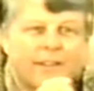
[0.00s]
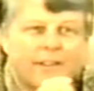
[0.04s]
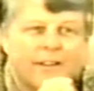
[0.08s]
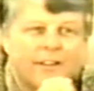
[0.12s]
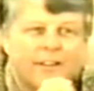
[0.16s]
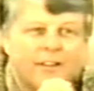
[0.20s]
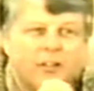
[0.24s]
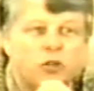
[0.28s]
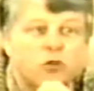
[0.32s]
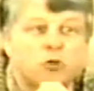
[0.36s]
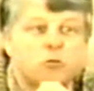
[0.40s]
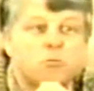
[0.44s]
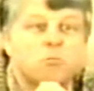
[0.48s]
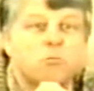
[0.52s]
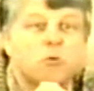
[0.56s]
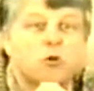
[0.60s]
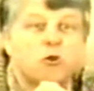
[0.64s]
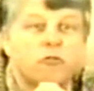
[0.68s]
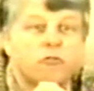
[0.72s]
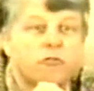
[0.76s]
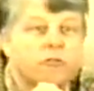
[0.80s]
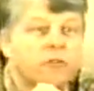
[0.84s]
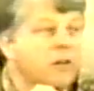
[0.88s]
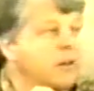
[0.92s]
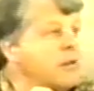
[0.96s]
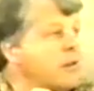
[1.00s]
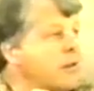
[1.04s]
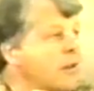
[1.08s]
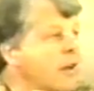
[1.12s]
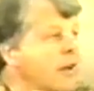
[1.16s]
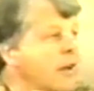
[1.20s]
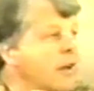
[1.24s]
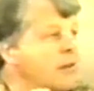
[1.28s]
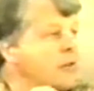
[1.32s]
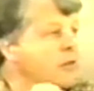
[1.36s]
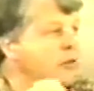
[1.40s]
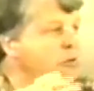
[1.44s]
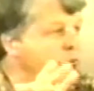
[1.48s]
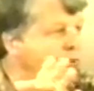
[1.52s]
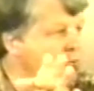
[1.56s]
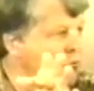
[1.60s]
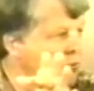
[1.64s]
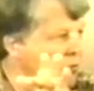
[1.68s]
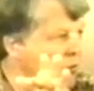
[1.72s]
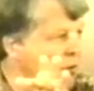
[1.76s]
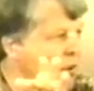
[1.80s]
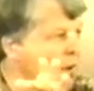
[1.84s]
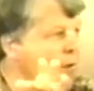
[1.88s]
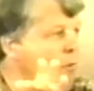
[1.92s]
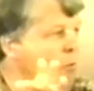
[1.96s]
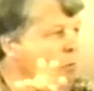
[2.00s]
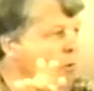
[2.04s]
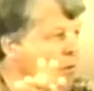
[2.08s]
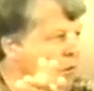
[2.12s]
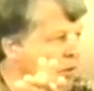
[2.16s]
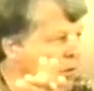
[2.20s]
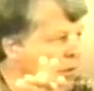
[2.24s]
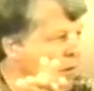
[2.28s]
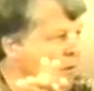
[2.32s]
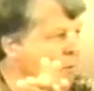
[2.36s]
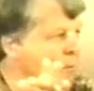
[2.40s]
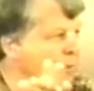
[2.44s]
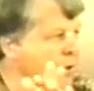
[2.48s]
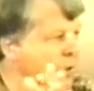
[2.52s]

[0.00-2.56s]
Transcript: You move in and you stay with them